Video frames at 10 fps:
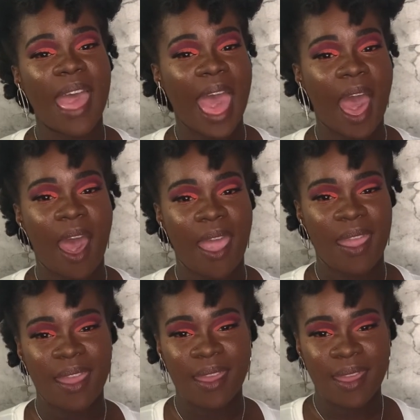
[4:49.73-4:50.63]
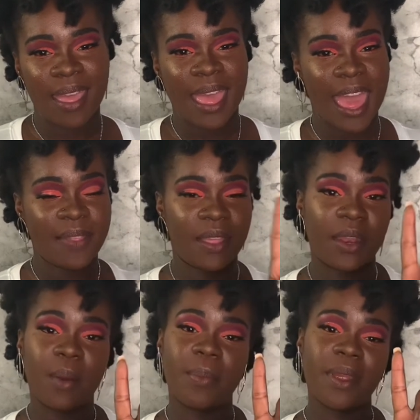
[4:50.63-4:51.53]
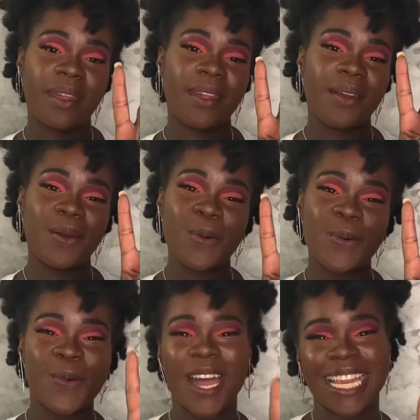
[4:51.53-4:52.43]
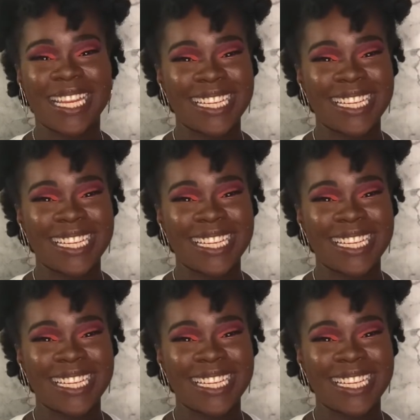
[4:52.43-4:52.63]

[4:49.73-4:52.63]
I and the number one.